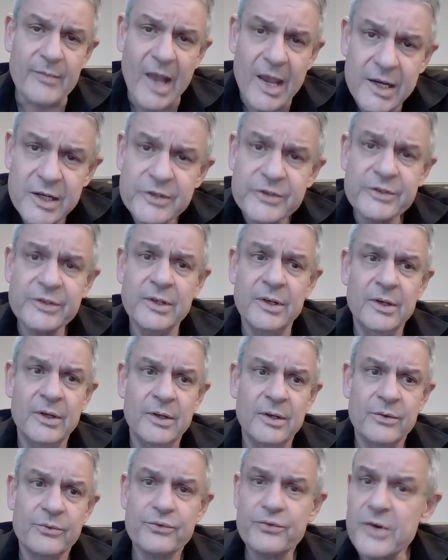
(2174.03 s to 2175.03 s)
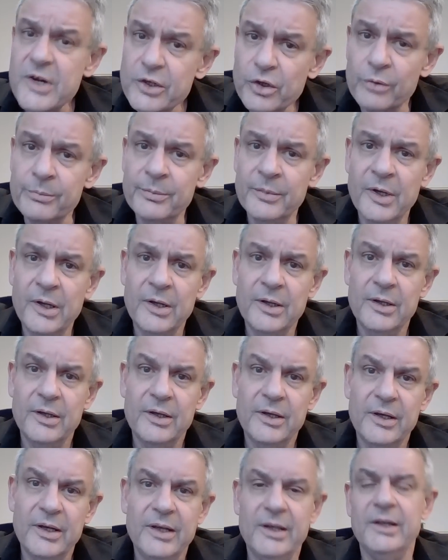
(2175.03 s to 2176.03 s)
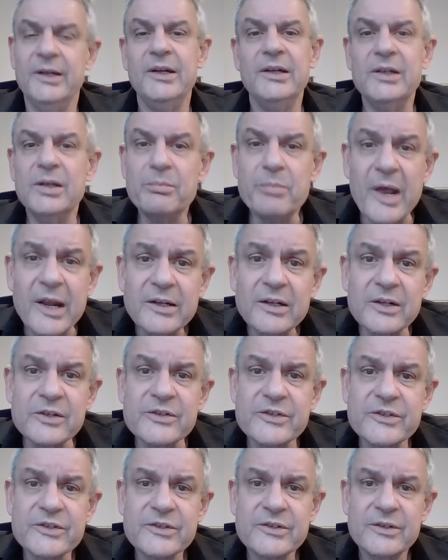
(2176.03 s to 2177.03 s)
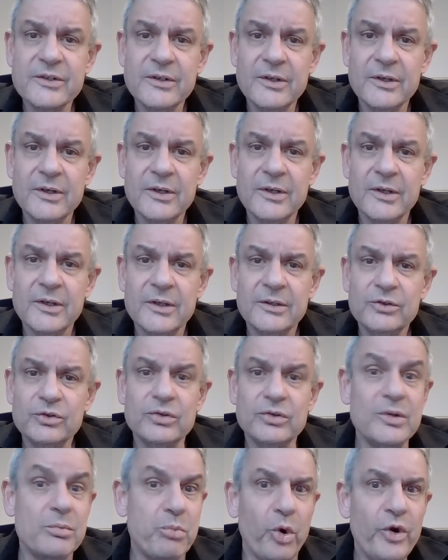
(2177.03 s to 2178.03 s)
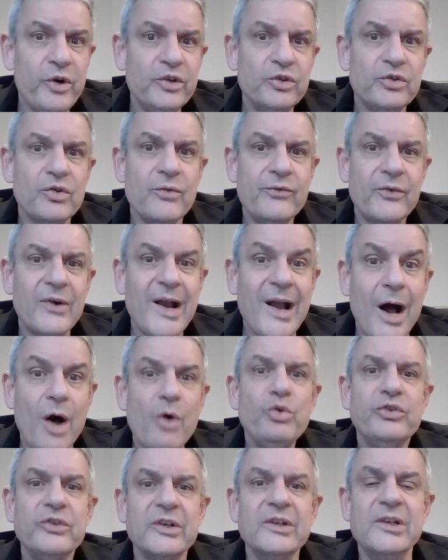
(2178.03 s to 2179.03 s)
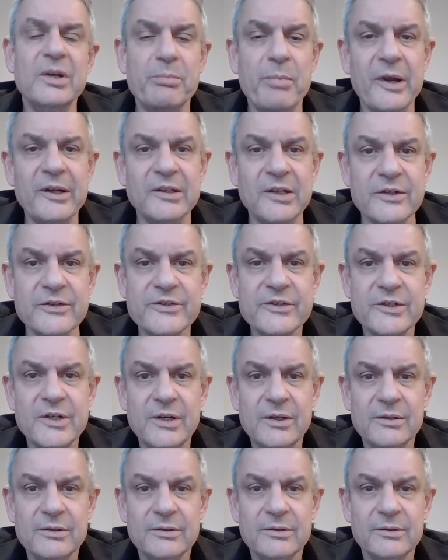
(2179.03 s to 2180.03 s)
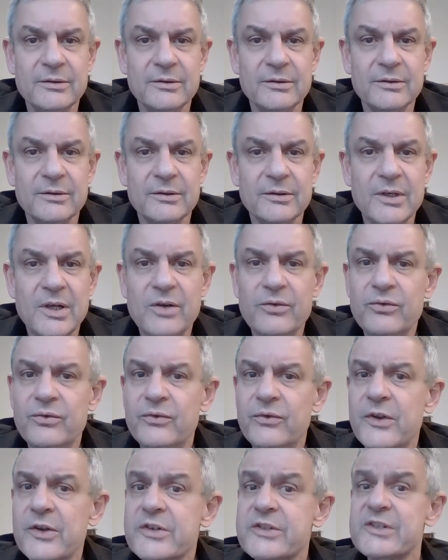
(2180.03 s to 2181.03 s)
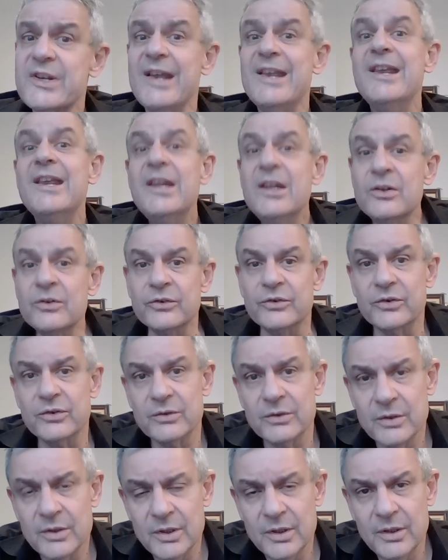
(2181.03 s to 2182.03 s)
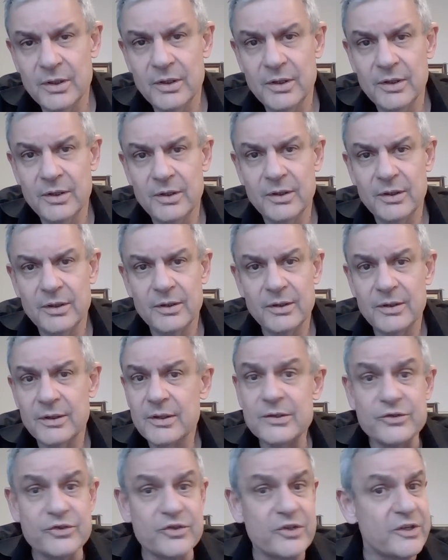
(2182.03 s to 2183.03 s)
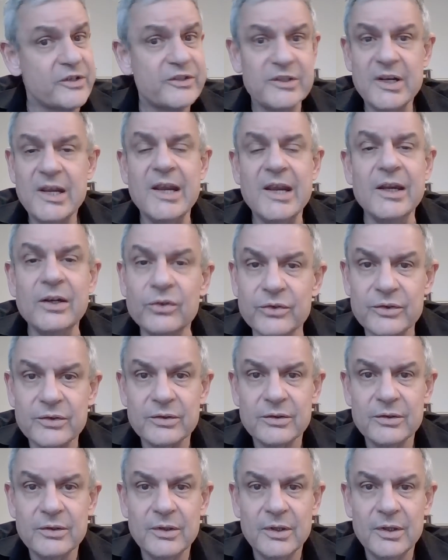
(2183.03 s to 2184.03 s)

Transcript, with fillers: his freedom and independence to the point of counter dependency. If there's a hint, just a hint,